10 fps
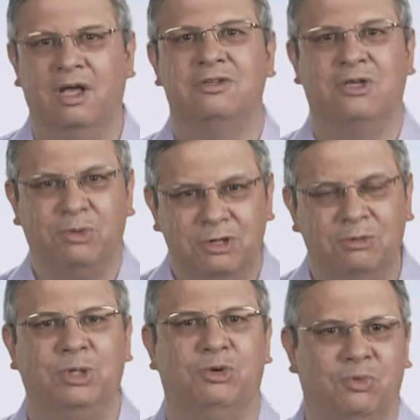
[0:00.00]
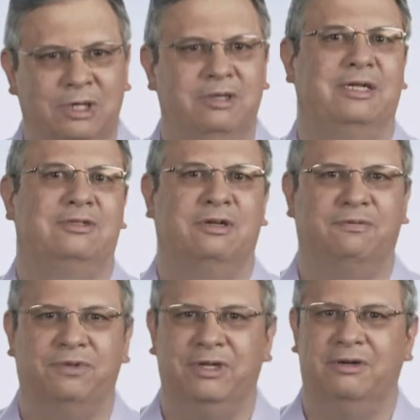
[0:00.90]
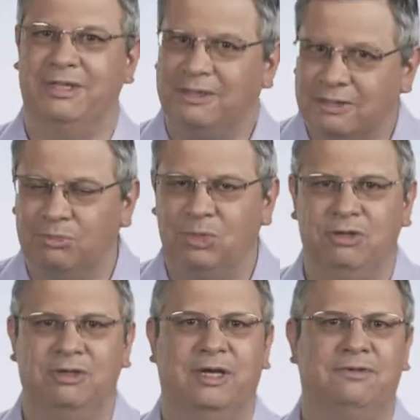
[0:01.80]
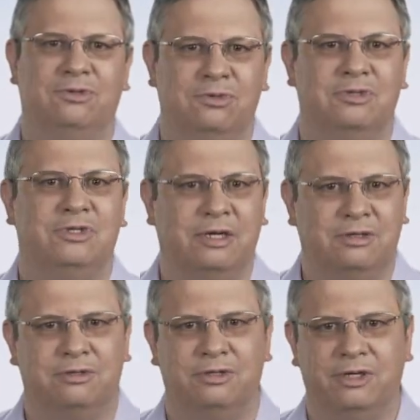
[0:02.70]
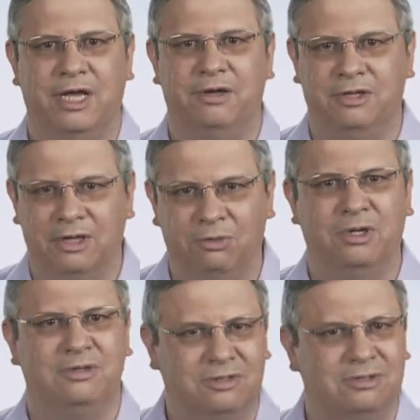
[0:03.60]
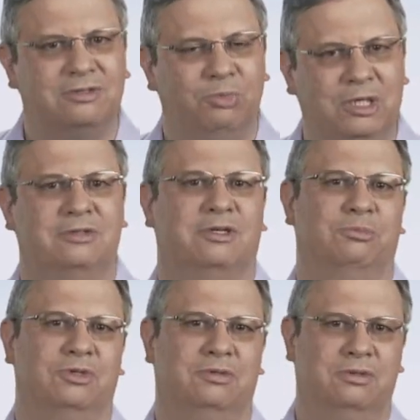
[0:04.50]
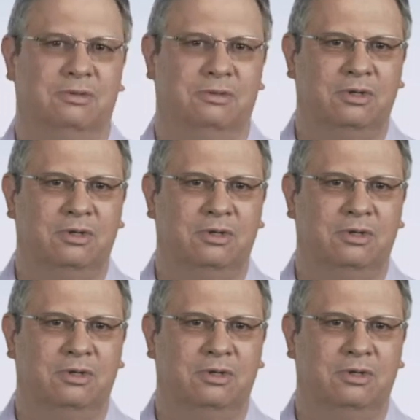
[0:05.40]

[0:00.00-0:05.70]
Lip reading: So I want you to be able to read that stuff later. That doesn't mean you have to do the technical accounting. I want it just to mean something to you.